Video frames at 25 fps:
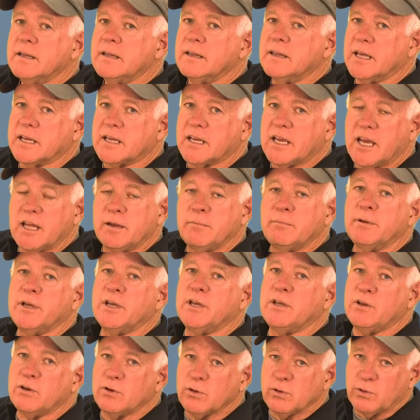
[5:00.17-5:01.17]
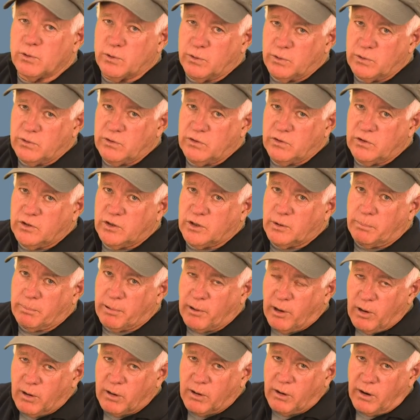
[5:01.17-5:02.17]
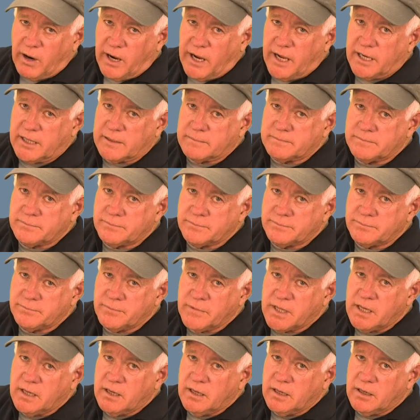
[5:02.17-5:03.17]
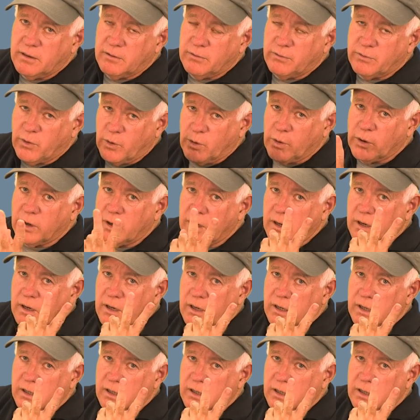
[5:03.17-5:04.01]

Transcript: that can be used to program for